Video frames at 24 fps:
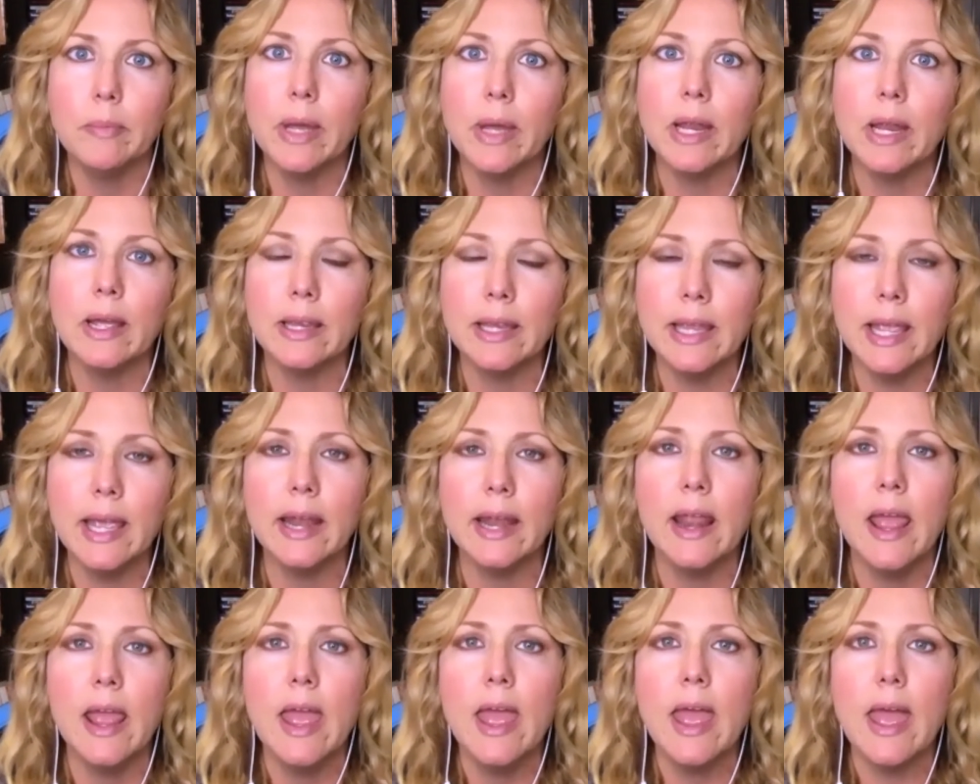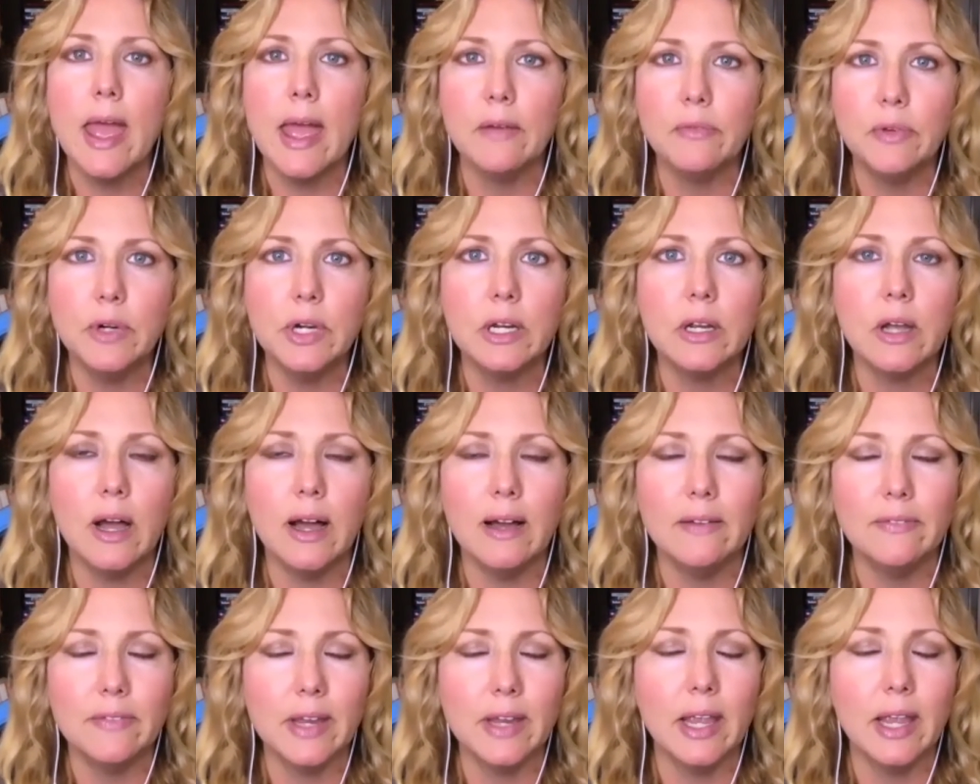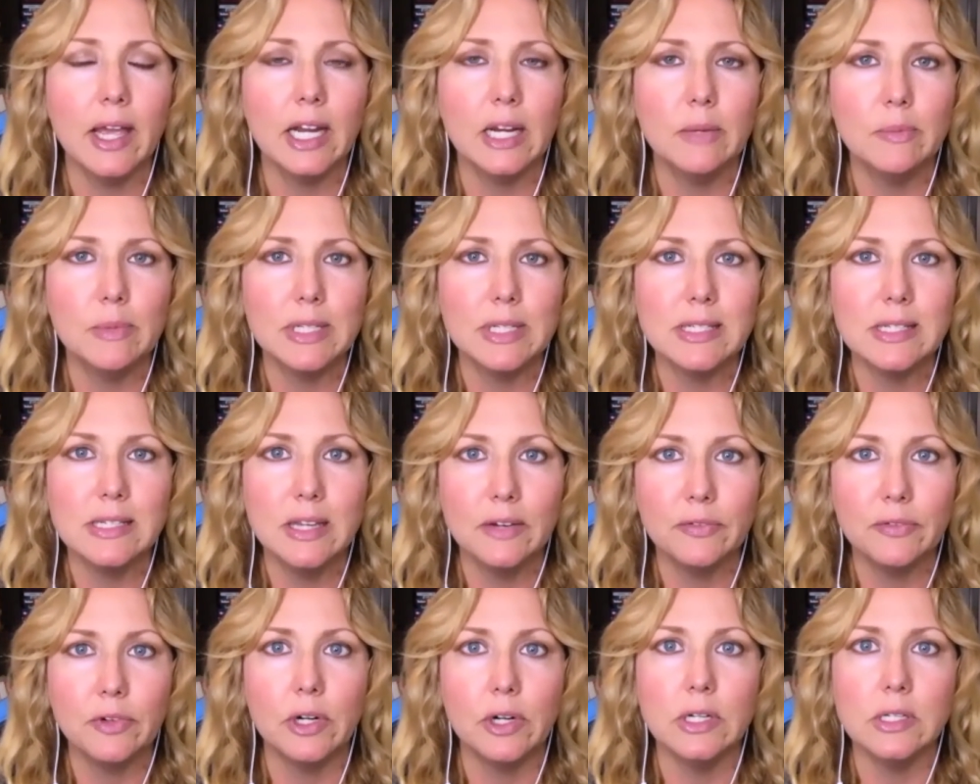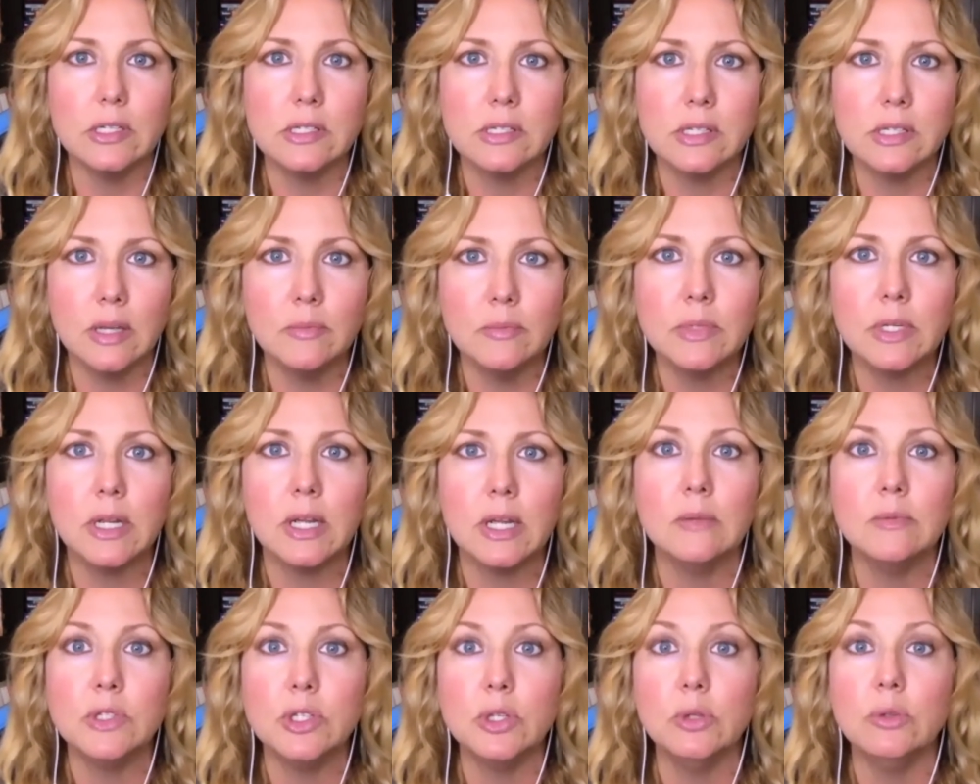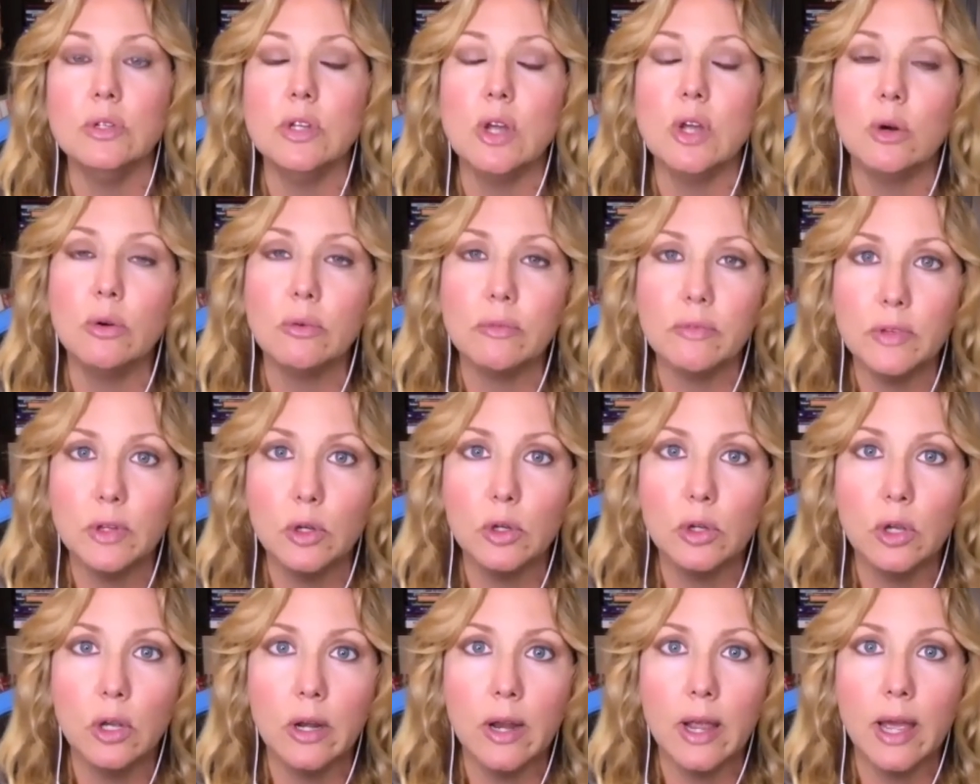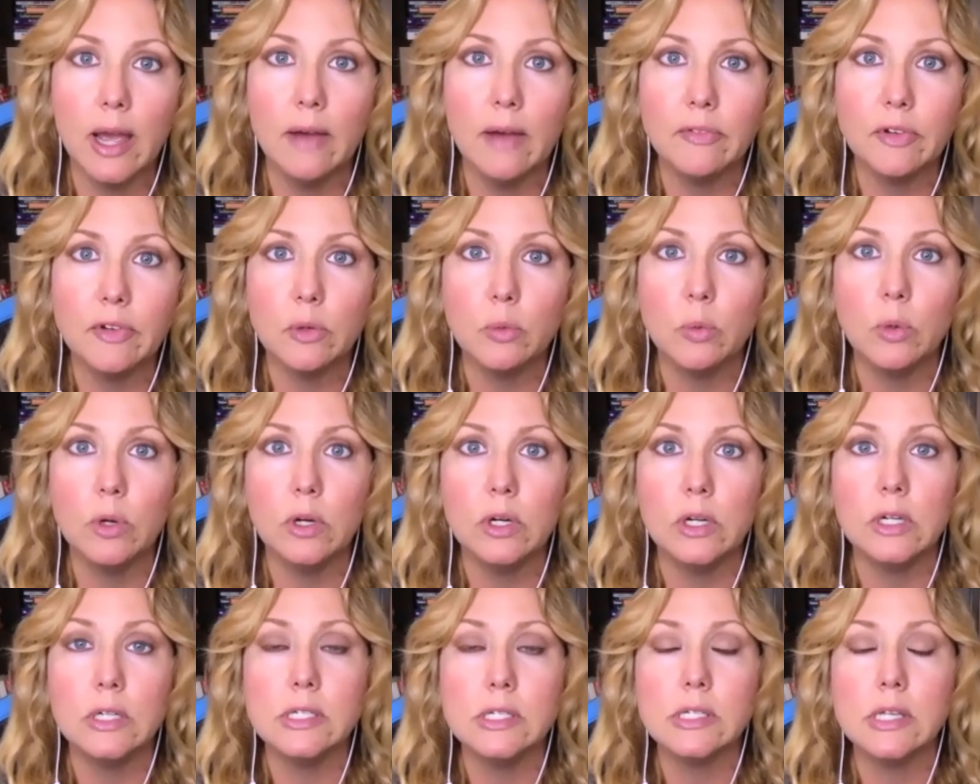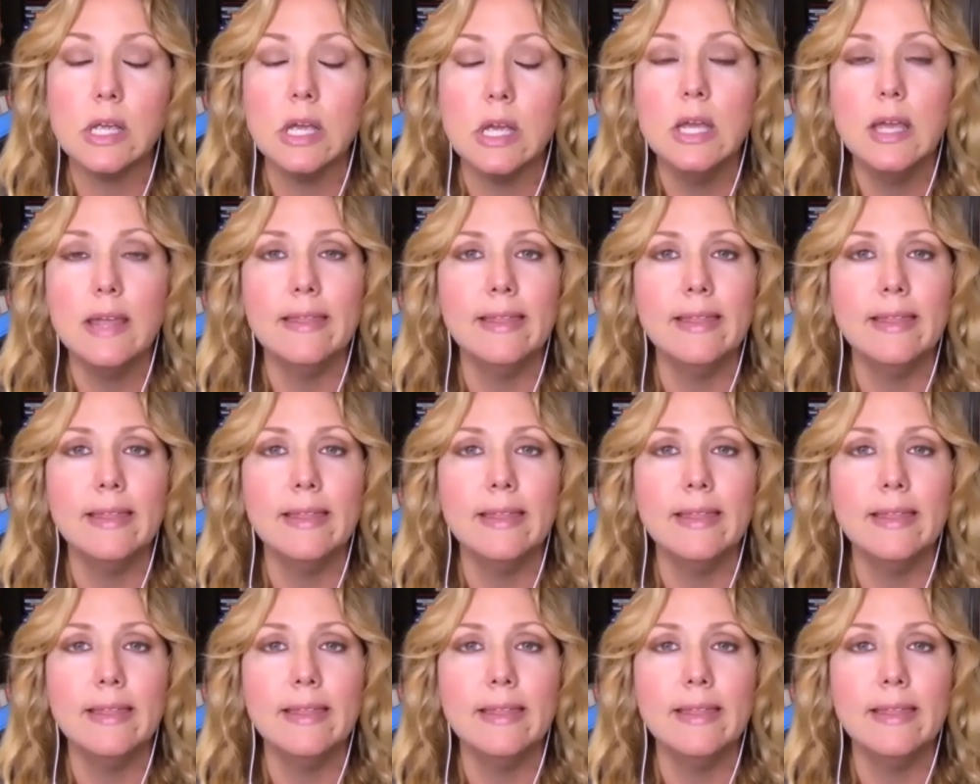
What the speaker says: But again, every coffee enema is different. Sometimes you don't feel good afterwards.